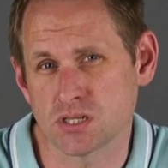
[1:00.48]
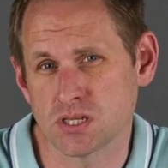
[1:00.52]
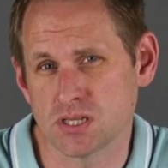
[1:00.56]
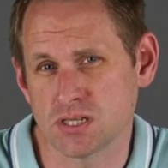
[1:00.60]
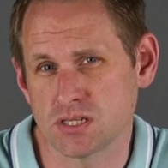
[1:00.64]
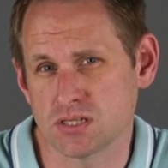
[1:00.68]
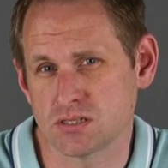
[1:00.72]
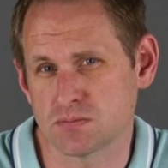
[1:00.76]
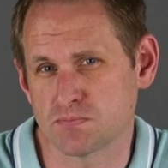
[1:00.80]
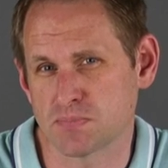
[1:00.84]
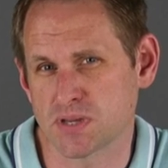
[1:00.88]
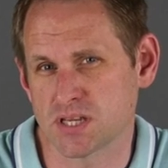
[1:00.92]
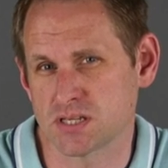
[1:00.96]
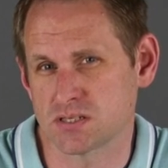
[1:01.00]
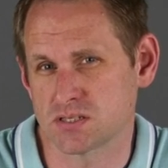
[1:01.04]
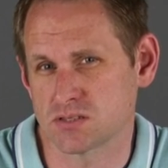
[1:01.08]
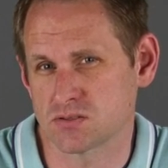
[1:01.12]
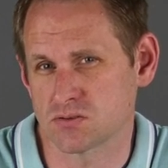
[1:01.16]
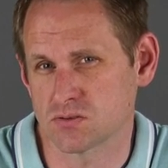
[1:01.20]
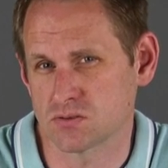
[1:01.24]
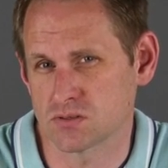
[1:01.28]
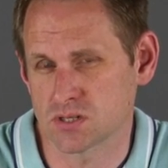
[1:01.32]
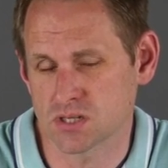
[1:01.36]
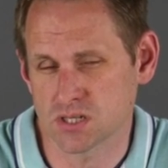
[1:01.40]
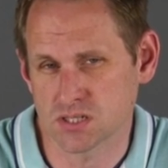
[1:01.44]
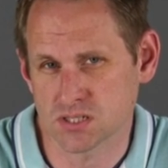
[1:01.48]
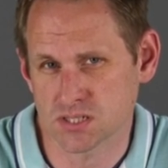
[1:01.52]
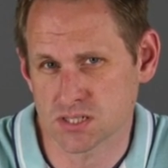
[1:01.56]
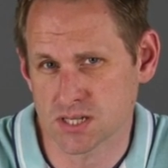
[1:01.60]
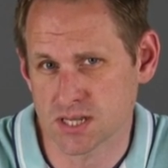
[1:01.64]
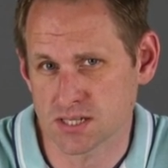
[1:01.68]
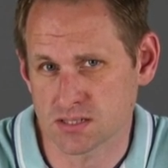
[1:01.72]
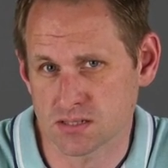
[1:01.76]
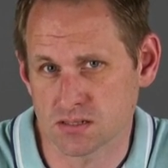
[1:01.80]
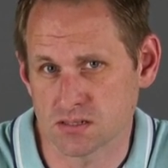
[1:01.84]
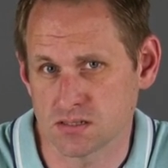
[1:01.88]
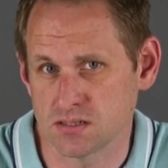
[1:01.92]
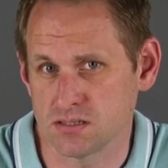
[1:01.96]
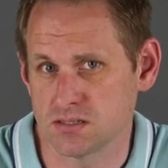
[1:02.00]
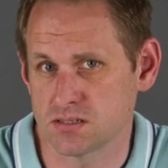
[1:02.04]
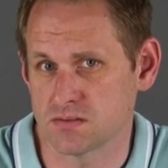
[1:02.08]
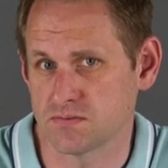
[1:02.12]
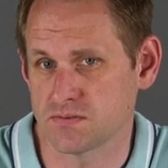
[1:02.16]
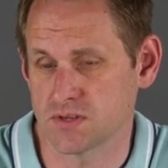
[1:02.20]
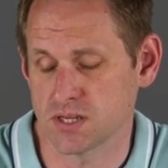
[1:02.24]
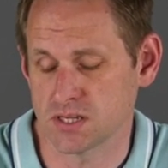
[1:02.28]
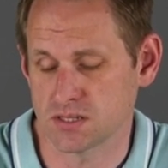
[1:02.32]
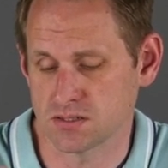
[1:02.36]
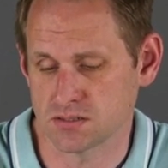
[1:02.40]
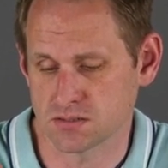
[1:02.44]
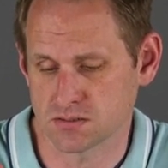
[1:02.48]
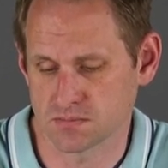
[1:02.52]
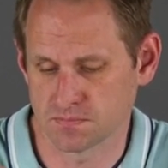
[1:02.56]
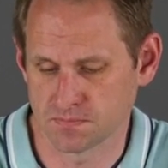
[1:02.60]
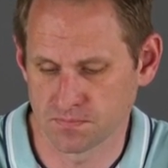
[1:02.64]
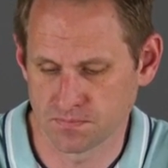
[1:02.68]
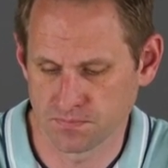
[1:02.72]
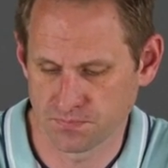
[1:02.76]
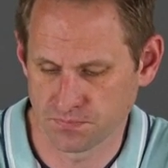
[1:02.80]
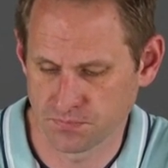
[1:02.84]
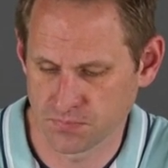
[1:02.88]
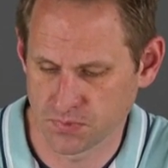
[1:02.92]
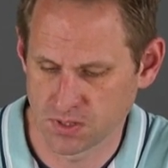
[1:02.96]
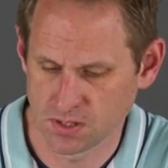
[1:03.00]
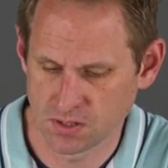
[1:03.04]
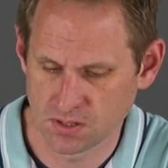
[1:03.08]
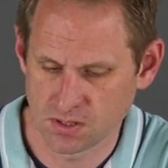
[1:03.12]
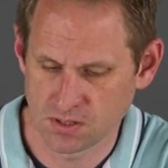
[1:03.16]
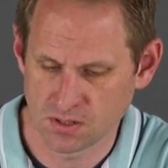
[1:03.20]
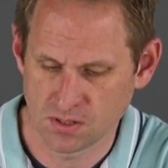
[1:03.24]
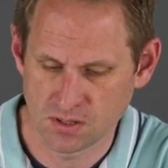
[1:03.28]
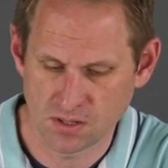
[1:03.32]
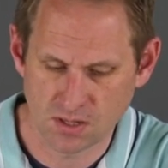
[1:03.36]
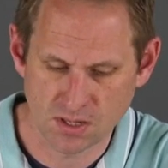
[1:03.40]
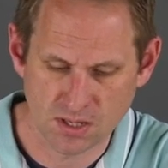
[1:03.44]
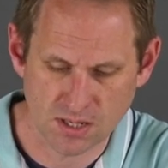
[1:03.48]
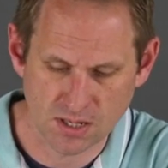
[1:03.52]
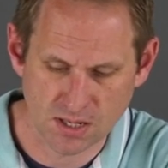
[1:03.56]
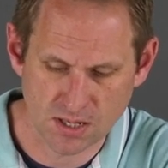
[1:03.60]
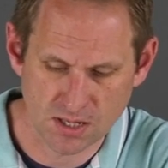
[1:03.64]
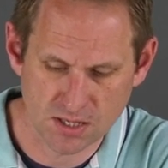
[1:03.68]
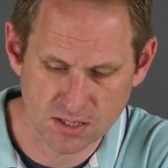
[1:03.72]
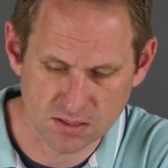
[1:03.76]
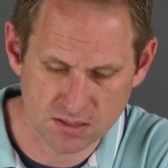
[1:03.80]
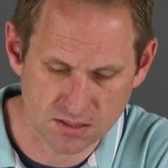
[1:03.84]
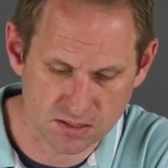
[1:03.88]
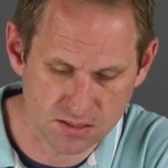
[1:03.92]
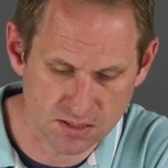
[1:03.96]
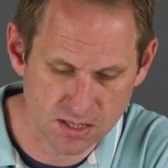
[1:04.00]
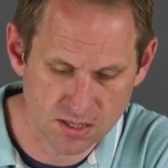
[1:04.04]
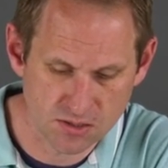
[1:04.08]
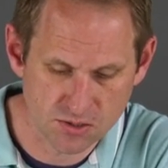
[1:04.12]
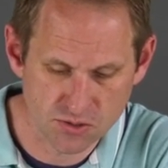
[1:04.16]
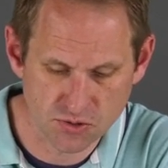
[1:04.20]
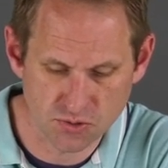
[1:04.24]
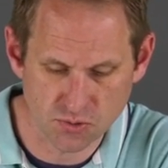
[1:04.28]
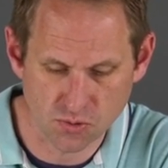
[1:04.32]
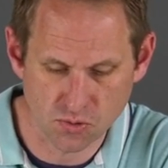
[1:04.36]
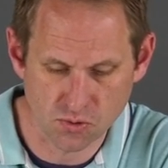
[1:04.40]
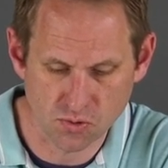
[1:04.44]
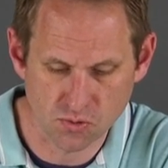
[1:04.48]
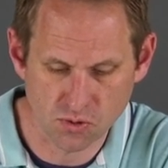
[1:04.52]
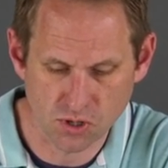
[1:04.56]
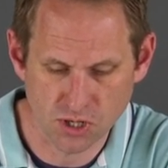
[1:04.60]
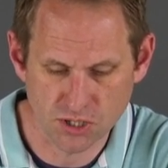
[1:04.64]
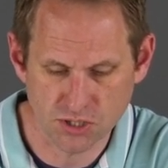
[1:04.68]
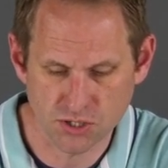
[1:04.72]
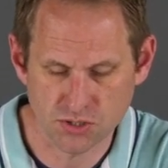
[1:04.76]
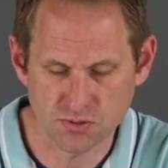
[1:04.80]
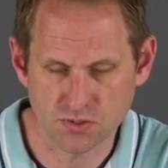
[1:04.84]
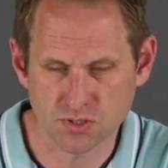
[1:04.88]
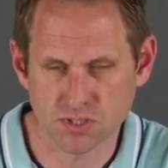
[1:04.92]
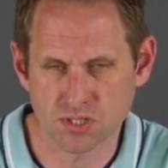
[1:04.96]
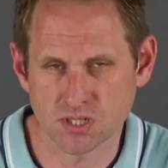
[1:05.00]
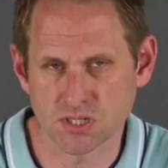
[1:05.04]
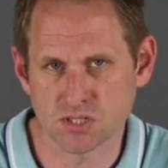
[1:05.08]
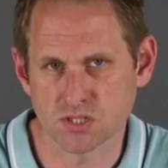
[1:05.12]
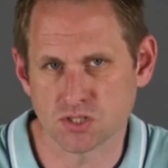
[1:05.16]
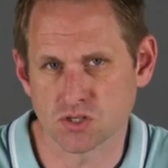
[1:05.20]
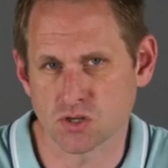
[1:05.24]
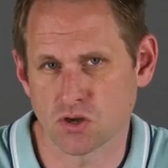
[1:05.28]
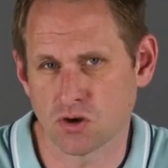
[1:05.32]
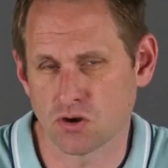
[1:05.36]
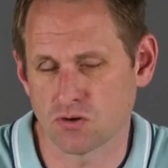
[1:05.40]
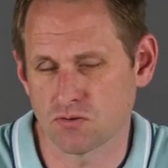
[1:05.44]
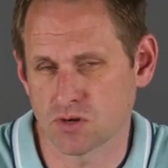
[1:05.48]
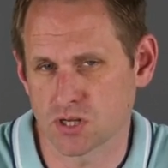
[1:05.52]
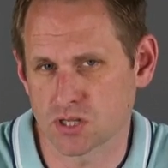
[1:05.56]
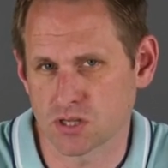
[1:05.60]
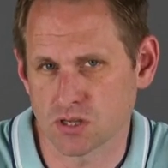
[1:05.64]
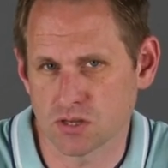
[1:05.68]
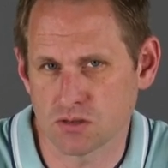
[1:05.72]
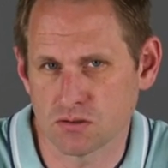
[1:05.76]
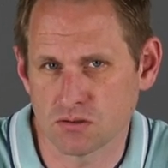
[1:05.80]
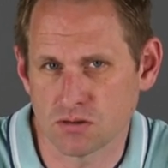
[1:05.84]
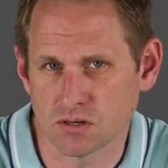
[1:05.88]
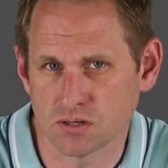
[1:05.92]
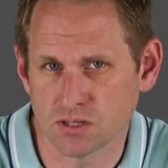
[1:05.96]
is based on a SATA interface. And then I thought I'd use this Orico